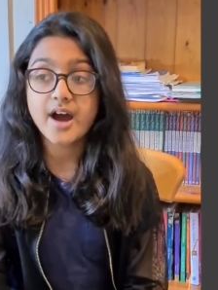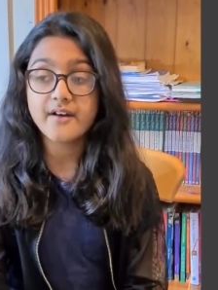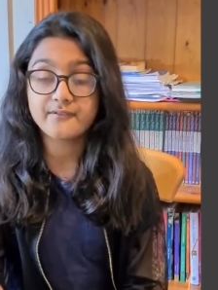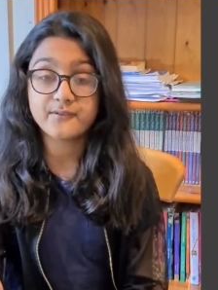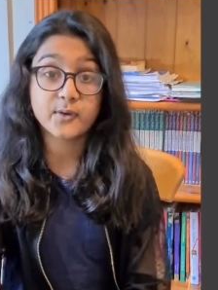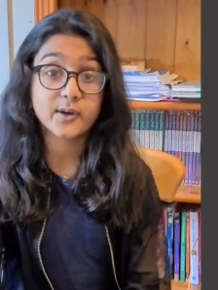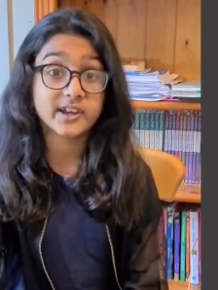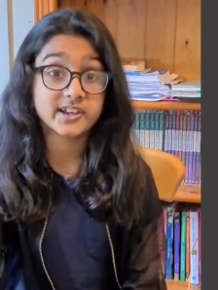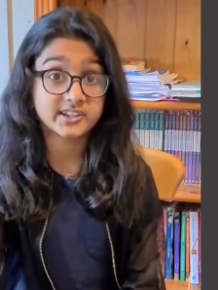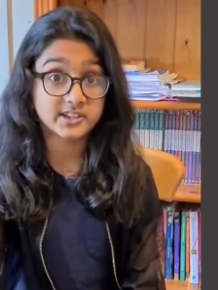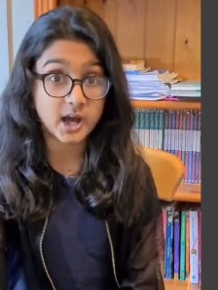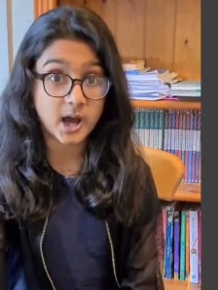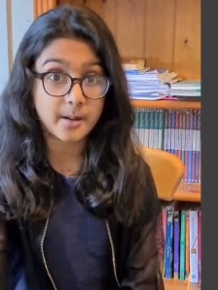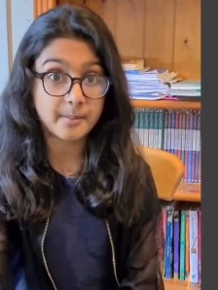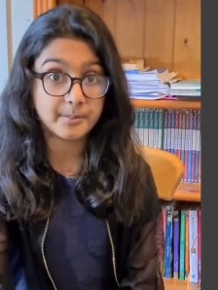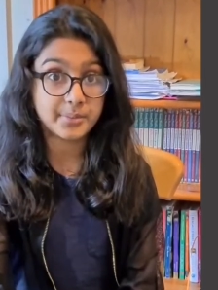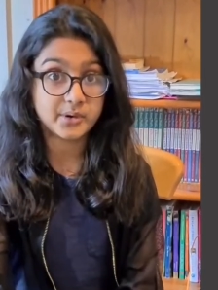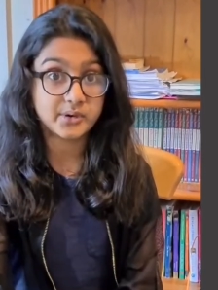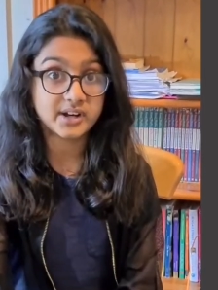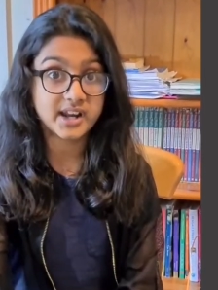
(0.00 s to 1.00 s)
For
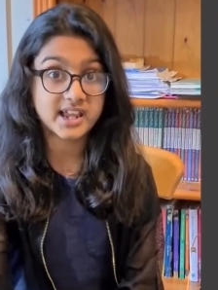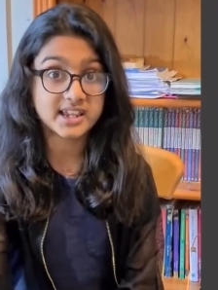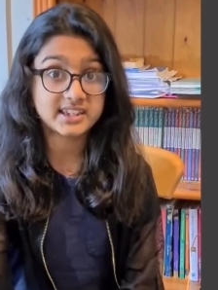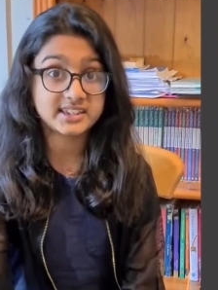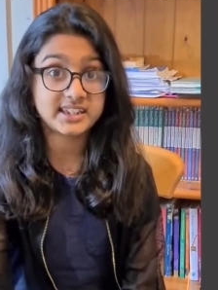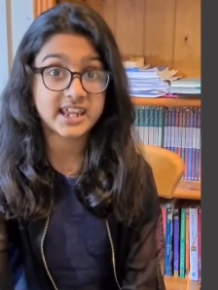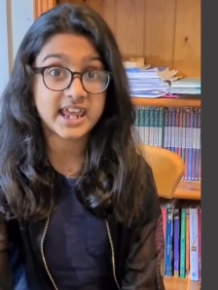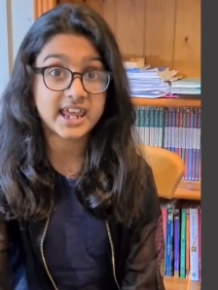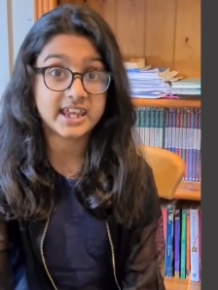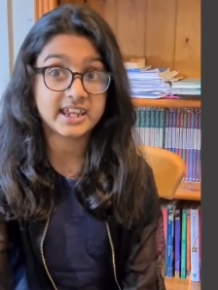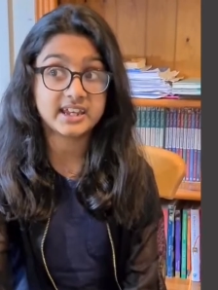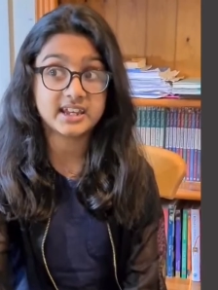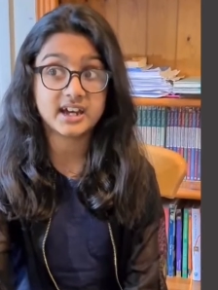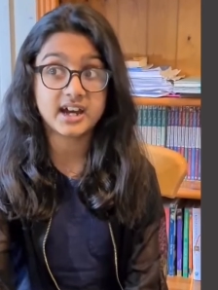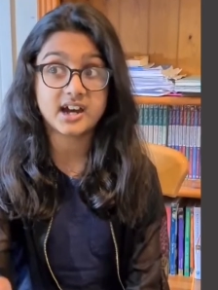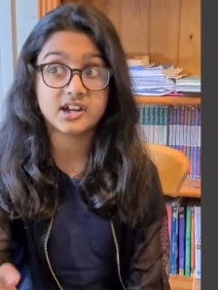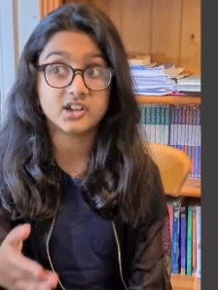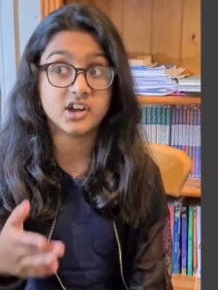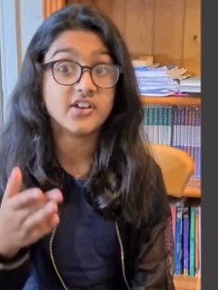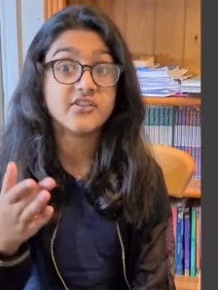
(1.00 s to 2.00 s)
example, let's take,
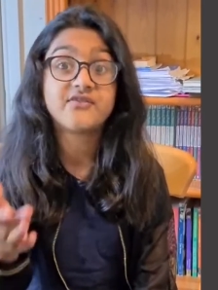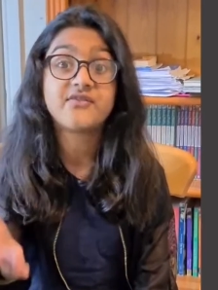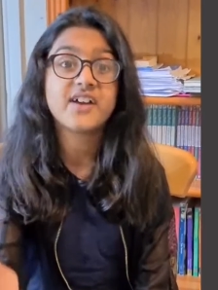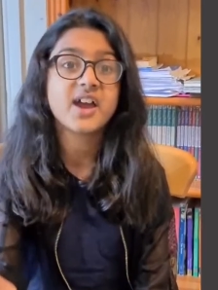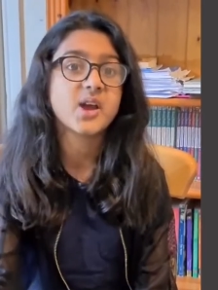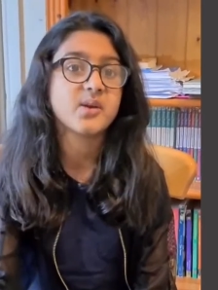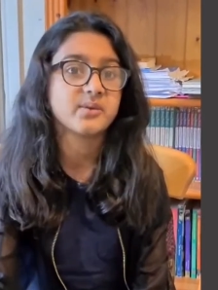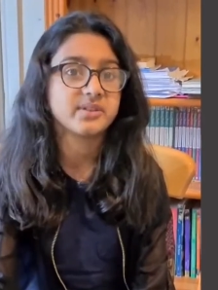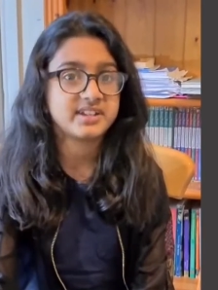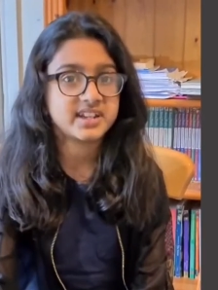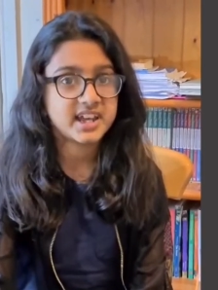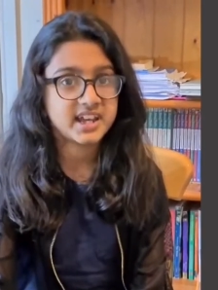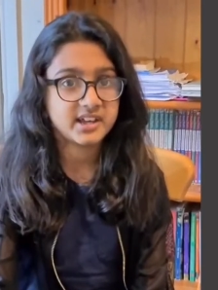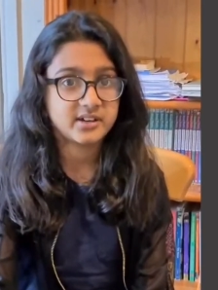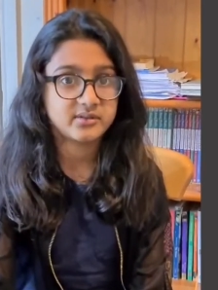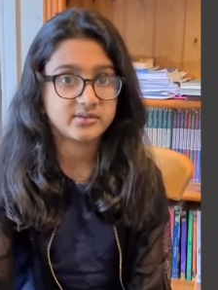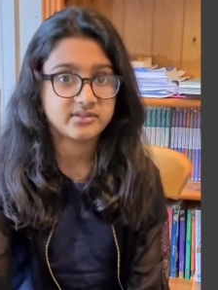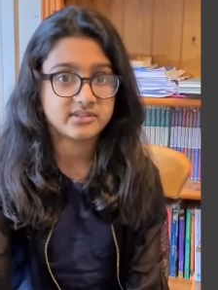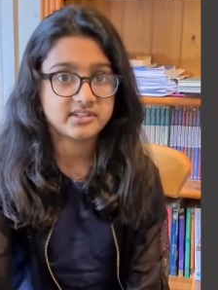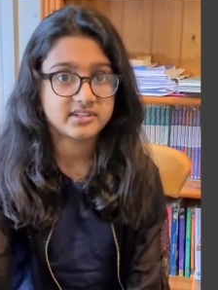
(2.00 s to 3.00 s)
fairy
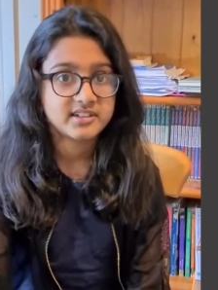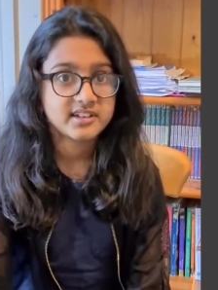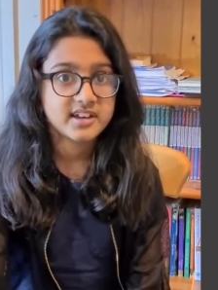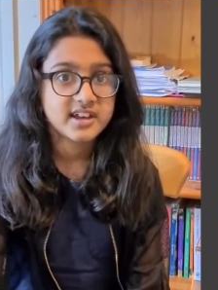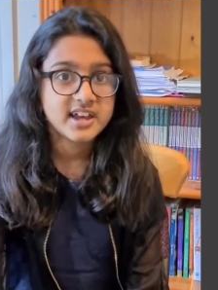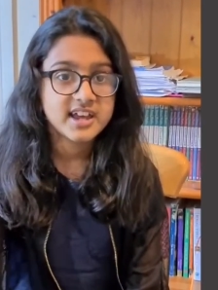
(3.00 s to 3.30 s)
tales.